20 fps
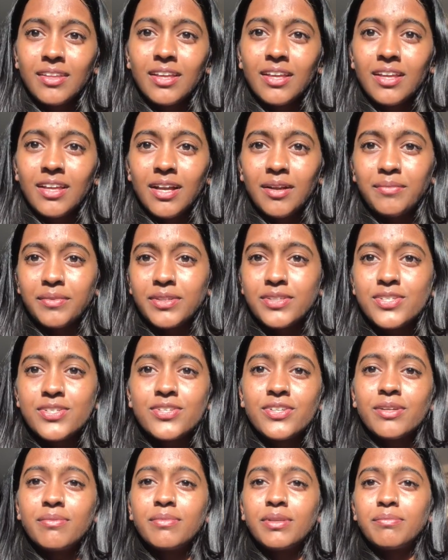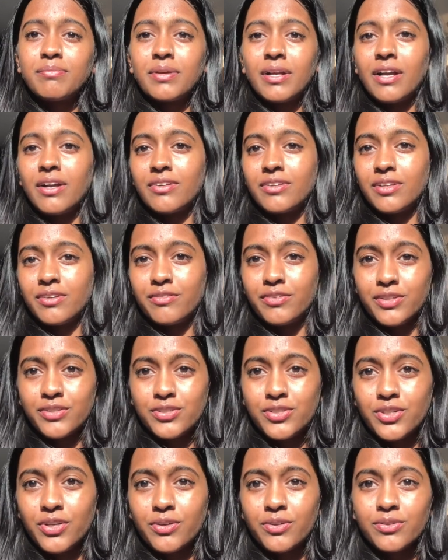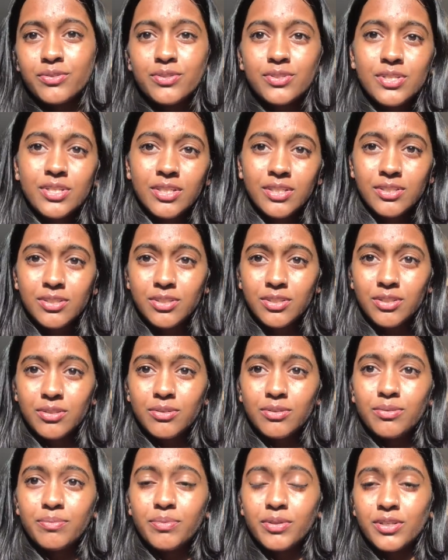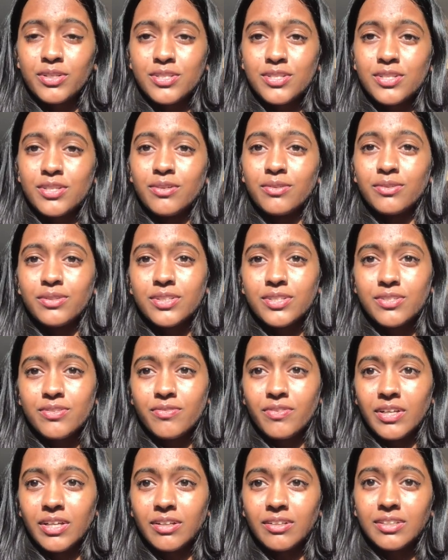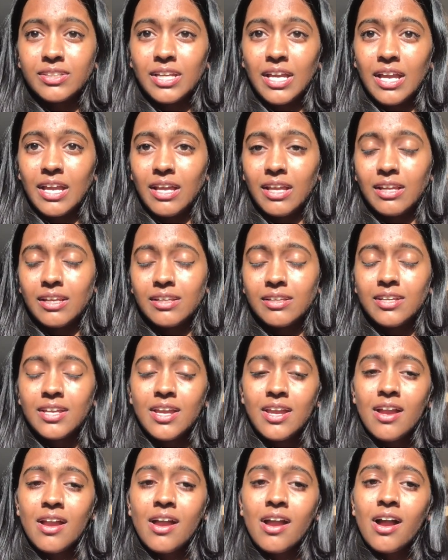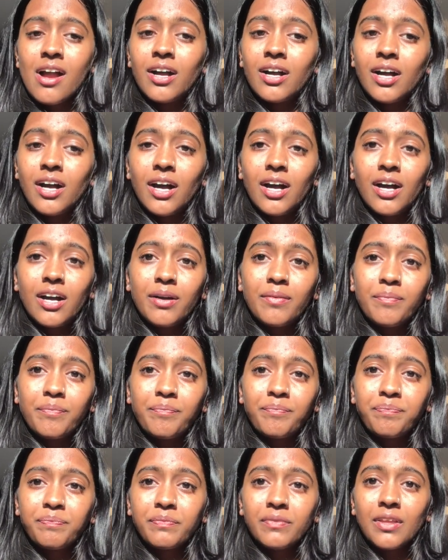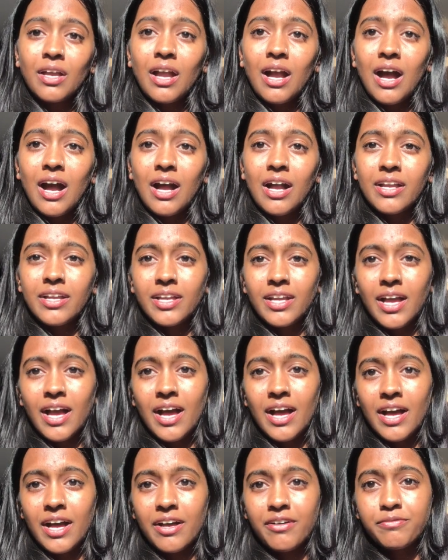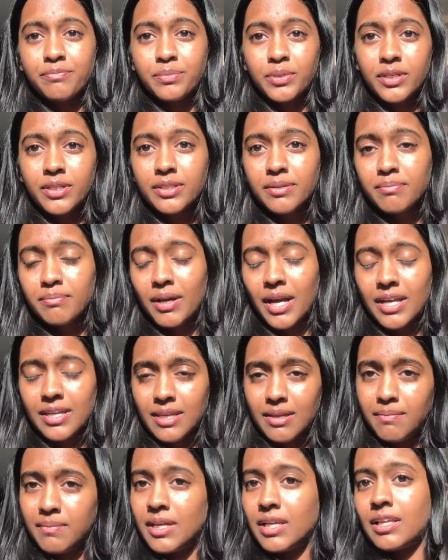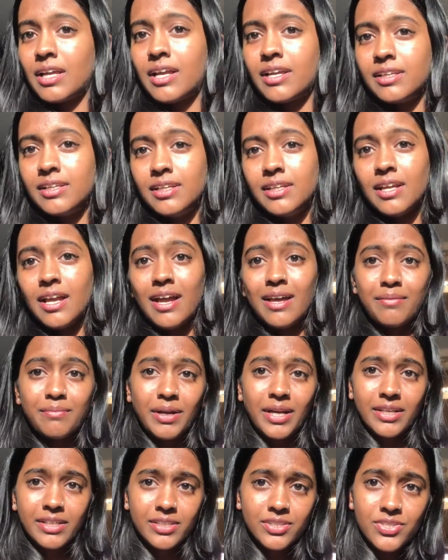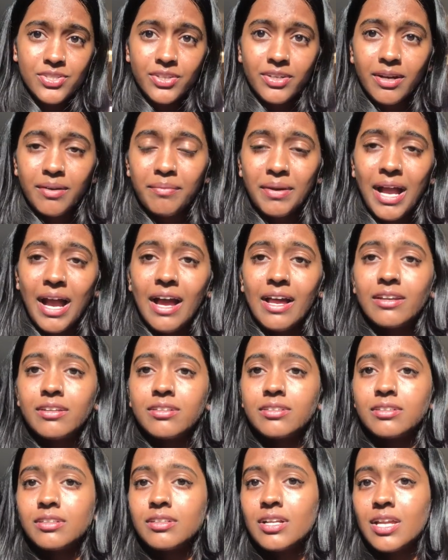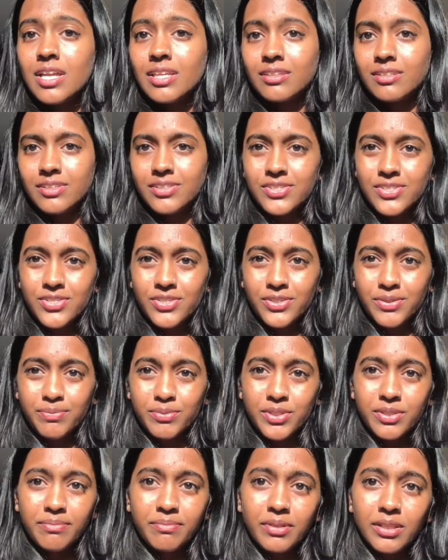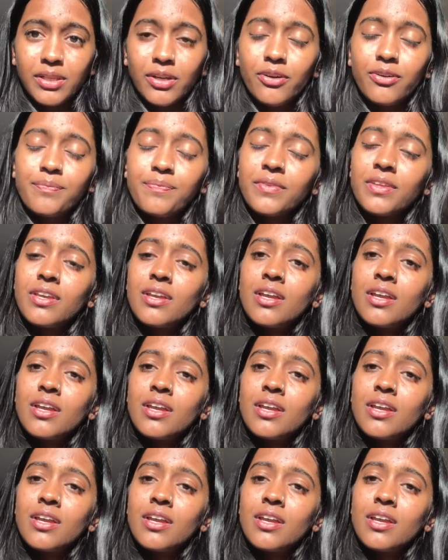I'm extremely proud if you chose to pursue this field. And I have put my email ID and my Instagram handle in the description below.